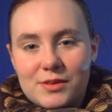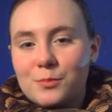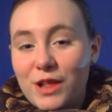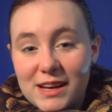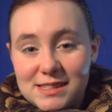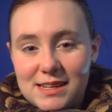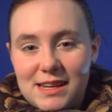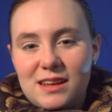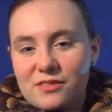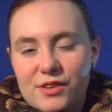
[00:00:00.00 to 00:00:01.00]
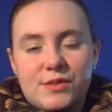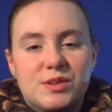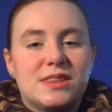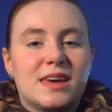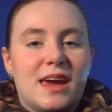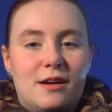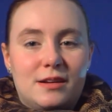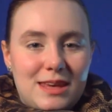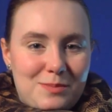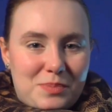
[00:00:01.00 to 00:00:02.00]
complexity involved in the care and
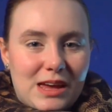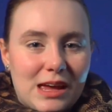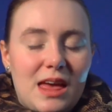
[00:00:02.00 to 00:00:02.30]
keeping,